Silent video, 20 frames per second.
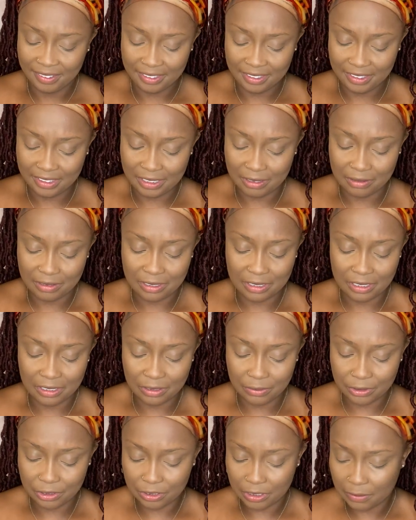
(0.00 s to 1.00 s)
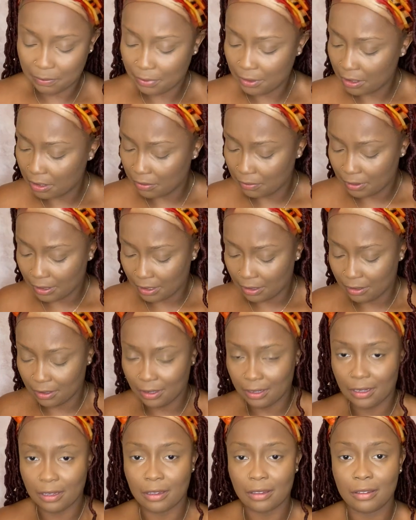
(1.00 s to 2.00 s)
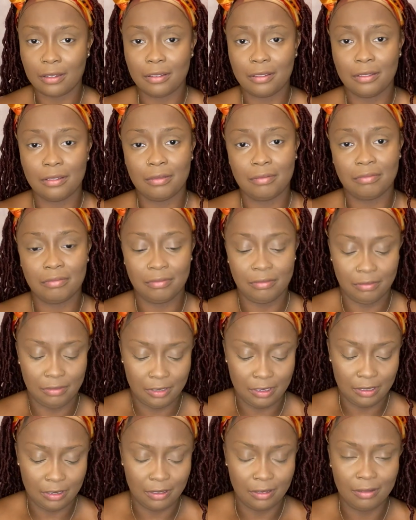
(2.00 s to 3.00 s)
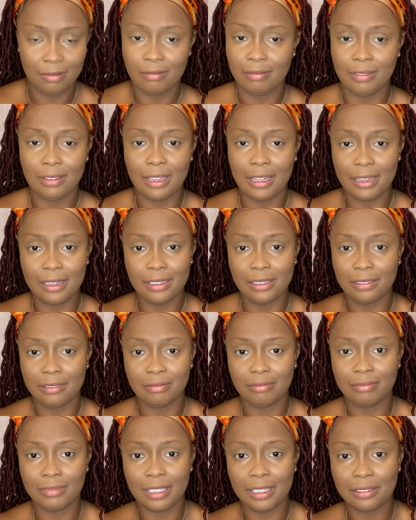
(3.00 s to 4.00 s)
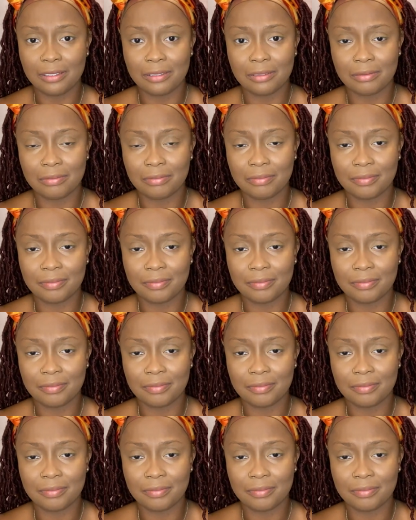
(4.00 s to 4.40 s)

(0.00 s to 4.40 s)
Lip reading: don't sizzle with your spirit, right, honey? Like, no.